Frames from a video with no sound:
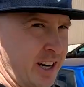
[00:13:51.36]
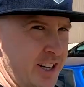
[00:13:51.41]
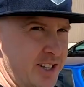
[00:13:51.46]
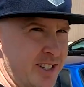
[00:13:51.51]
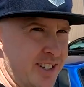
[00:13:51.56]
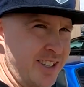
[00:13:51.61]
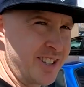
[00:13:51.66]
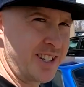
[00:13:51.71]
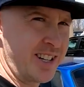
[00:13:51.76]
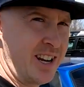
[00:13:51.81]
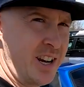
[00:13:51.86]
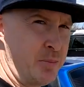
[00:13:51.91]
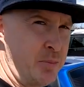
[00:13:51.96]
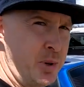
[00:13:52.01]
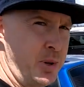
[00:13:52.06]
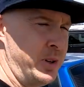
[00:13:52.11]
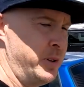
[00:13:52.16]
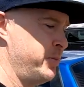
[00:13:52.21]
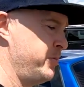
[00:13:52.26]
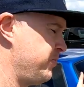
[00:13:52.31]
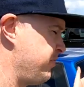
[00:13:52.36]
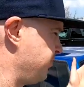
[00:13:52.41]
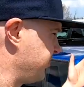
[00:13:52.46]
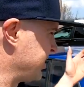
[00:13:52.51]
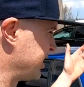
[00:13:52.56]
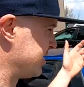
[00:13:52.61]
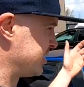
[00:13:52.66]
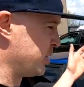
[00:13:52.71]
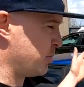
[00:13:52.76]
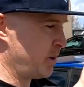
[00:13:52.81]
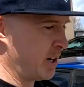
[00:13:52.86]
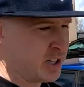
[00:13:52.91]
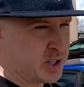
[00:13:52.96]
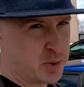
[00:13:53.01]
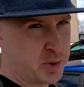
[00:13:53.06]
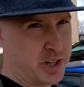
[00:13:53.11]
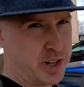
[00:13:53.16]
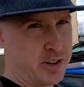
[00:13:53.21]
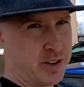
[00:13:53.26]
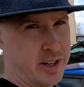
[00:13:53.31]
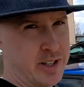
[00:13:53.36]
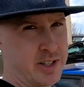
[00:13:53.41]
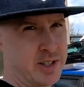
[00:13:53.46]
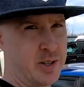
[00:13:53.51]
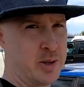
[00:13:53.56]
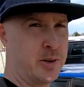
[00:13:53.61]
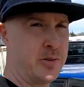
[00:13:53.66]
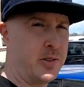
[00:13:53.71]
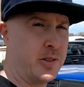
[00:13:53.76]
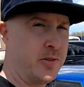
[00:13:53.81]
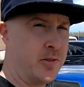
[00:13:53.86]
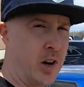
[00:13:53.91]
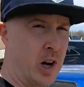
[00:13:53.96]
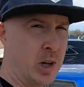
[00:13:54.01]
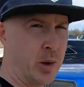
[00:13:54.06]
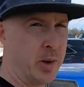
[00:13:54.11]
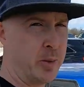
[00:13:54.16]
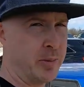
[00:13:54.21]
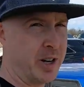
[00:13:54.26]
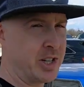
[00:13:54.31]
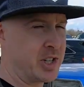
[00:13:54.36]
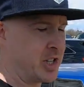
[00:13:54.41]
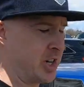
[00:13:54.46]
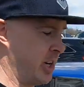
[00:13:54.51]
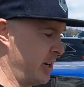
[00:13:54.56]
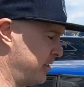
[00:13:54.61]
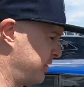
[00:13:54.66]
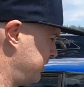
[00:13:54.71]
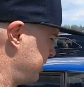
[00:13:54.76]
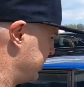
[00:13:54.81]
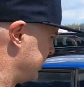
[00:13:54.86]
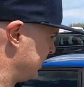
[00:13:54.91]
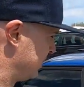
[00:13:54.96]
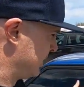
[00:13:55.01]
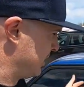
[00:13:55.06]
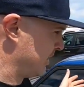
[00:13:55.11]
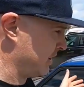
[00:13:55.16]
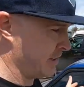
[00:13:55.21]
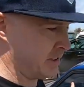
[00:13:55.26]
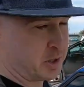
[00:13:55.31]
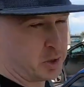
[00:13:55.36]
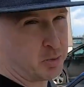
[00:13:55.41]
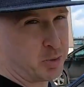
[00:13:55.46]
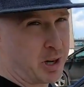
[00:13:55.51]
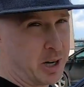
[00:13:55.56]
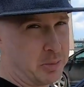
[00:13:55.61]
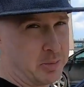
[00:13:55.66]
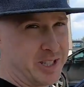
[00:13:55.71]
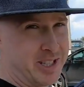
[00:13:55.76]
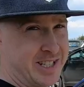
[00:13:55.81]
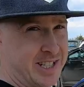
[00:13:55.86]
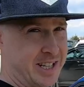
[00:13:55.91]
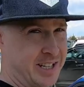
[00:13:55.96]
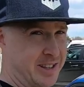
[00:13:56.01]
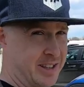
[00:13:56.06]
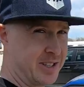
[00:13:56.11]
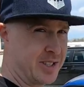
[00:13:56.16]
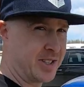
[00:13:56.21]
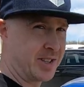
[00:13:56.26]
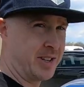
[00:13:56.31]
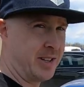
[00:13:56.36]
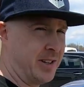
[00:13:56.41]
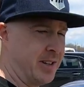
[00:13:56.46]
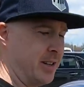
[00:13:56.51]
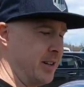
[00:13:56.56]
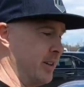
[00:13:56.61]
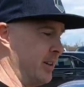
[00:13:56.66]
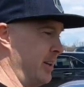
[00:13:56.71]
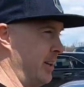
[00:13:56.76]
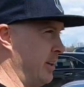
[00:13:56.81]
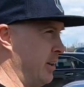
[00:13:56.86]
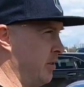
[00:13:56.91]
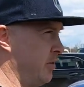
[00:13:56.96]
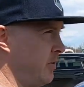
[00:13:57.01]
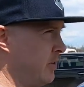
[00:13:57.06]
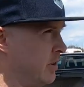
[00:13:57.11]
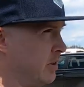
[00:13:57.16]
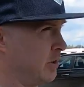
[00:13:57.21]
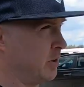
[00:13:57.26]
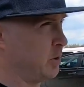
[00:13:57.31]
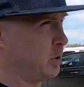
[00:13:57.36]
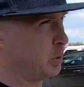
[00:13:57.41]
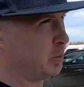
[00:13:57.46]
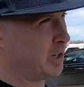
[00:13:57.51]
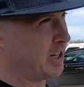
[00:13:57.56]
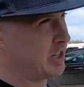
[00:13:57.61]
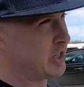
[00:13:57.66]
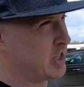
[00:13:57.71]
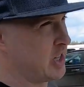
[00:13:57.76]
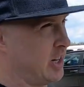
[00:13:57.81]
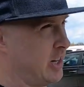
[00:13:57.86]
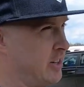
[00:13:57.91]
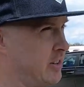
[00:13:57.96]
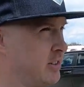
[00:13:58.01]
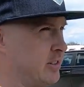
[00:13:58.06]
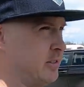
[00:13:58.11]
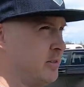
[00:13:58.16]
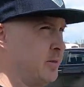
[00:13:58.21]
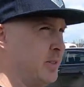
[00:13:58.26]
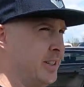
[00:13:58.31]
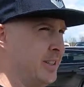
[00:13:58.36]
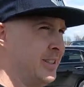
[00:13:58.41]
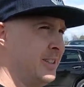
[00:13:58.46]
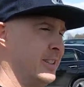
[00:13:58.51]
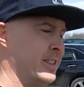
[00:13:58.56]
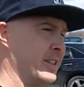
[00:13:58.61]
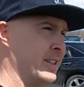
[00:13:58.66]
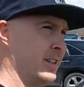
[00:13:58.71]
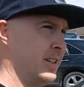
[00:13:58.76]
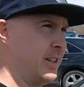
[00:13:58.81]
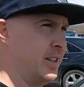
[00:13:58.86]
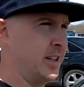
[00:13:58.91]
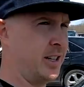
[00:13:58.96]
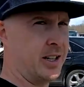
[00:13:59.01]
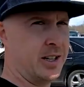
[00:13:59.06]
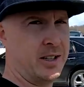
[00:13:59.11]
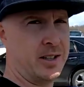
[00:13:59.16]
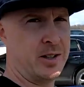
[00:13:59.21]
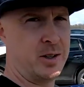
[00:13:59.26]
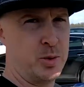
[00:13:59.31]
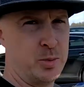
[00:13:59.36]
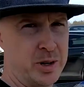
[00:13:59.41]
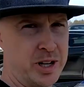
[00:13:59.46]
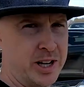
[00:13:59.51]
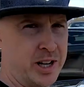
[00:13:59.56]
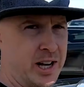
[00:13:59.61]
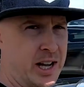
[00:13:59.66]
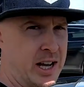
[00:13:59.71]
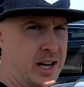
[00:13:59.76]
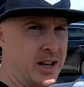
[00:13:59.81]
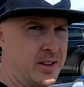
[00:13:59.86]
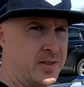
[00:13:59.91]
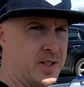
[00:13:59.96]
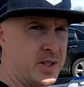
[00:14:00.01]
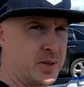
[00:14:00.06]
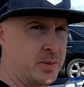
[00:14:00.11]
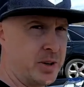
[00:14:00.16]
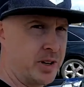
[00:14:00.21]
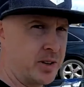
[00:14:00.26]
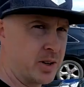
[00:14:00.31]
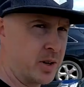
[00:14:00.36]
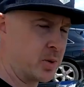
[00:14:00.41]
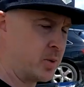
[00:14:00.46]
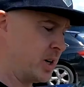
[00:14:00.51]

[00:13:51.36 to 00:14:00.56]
nice example. Depends what you're into. If you're following my channel, then you probably dig this car. If you're new to my channel, then you might have some other